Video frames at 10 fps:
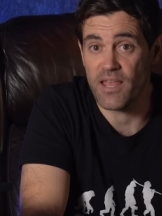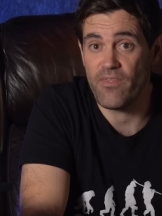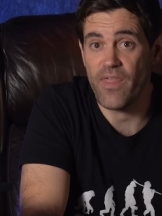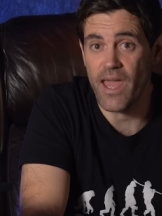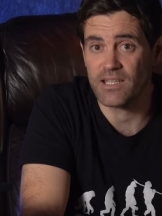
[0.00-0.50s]

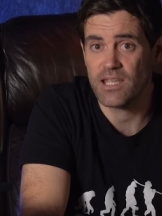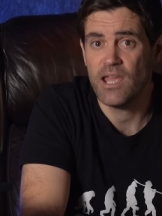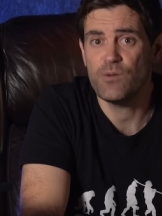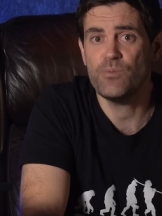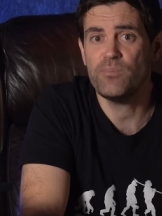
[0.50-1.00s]
and that
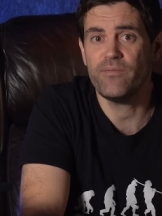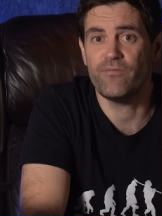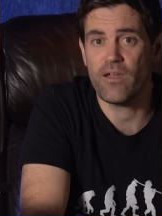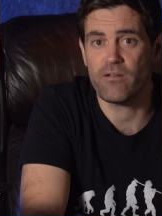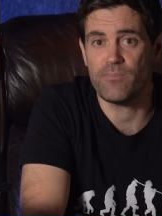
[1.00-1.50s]
would be
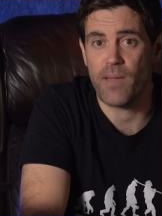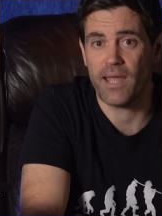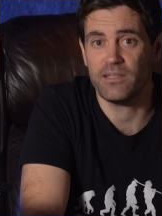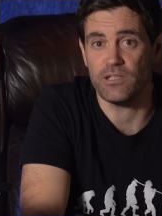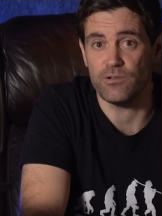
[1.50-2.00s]
very
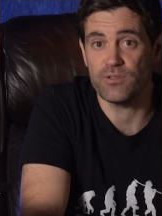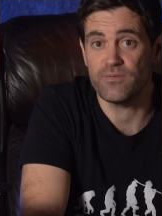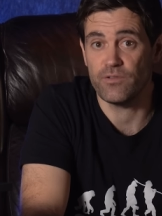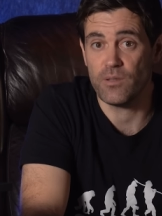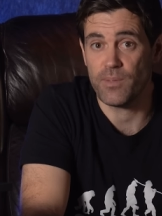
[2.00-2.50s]
bad news
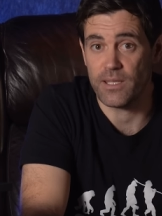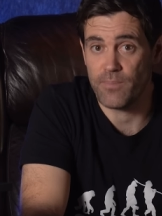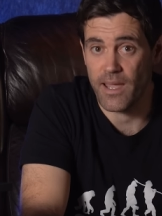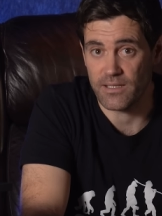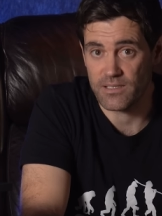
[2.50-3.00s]
for the big
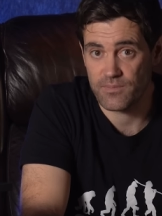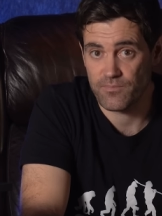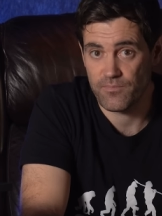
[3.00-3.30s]
banks.